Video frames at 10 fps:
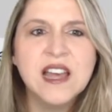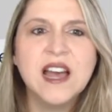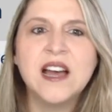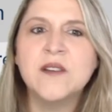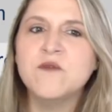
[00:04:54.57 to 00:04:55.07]

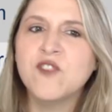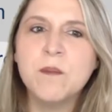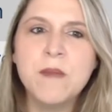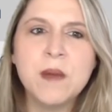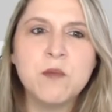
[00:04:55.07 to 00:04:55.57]

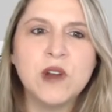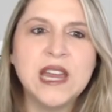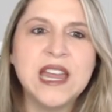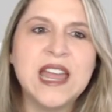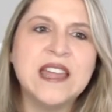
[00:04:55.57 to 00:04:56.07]
from
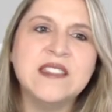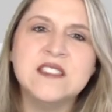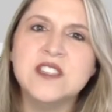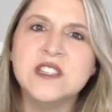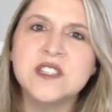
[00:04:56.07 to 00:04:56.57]
memory and
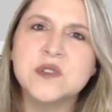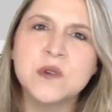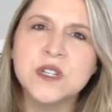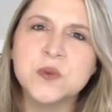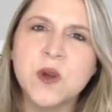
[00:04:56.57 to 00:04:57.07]
to the
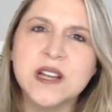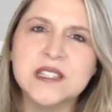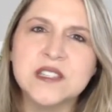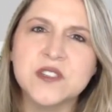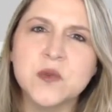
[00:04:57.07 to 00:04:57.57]
storage
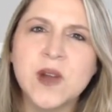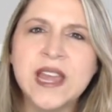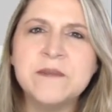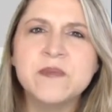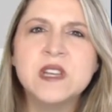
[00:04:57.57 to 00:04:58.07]
processor,
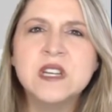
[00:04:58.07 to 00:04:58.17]
right?